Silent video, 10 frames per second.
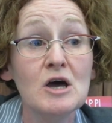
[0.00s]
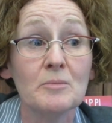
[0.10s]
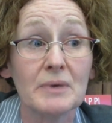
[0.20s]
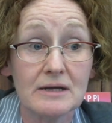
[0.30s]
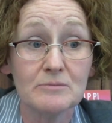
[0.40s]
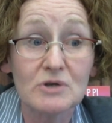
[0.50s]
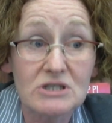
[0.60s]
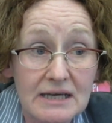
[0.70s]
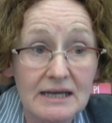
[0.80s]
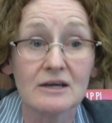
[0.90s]
But in
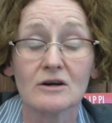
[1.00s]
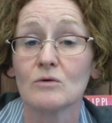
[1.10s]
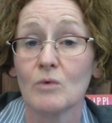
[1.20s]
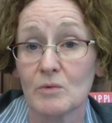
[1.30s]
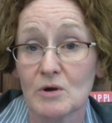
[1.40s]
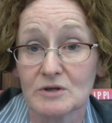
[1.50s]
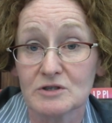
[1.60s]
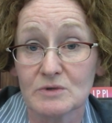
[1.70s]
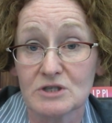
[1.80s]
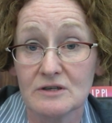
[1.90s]
particular, what we want
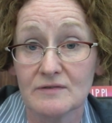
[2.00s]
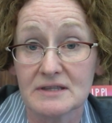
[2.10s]
to achieve